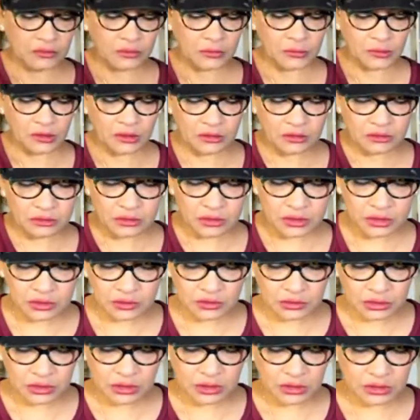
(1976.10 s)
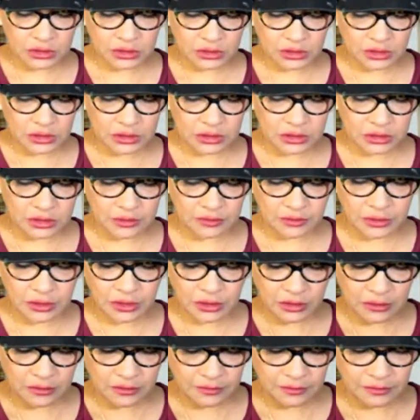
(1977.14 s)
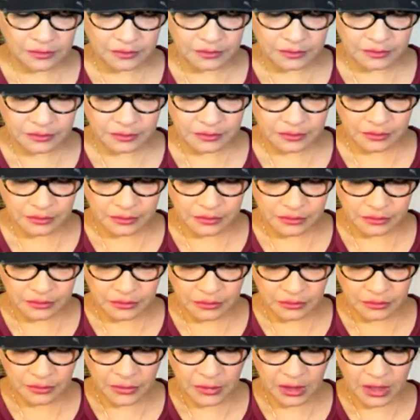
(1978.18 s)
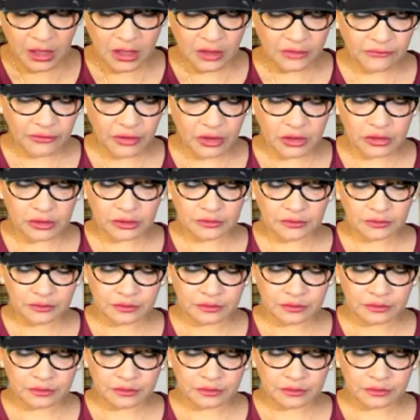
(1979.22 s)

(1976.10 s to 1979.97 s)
So oh, this one does say something. Avon.